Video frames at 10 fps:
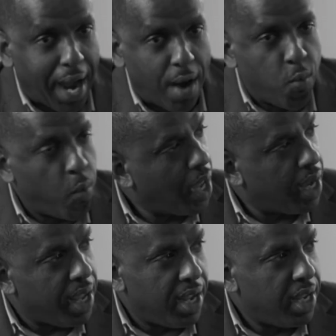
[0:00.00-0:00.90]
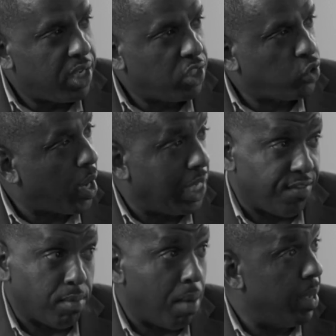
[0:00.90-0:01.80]
I really tried to
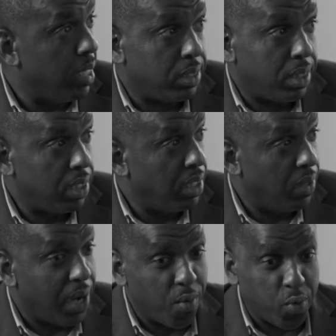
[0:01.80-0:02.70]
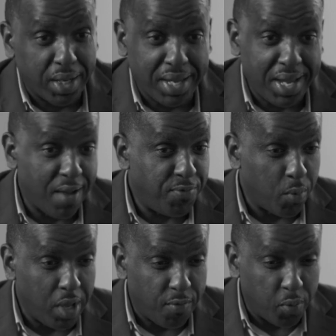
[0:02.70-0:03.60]
give it my best. If
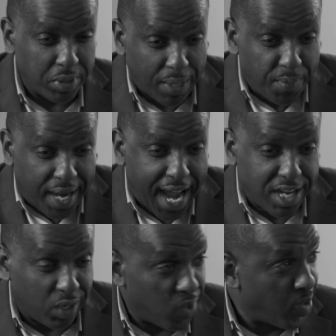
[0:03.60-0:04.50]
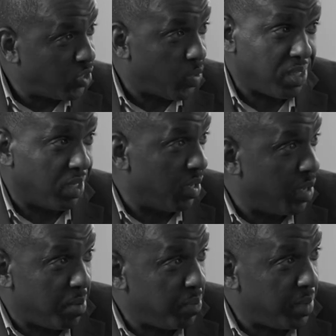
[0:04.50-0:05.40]
it was something I had to learn, I tried to
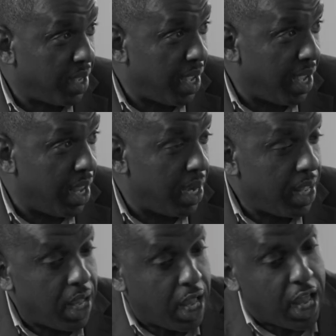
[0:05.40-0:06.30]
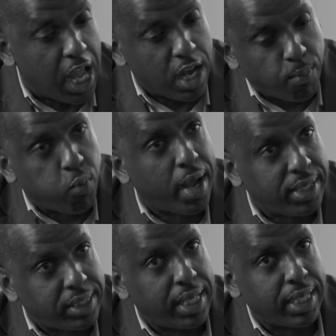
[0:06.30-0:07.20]
learn it. And in the
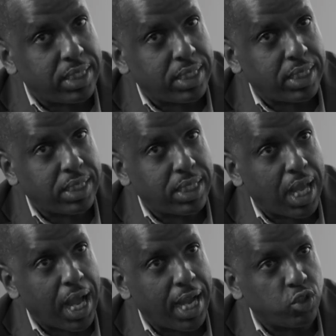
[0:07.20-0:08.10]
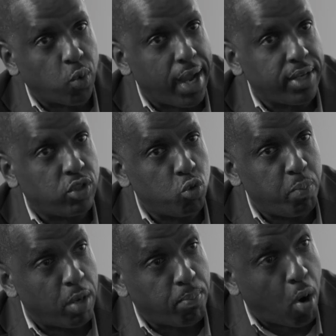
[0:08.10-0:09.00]
process, I tried to be a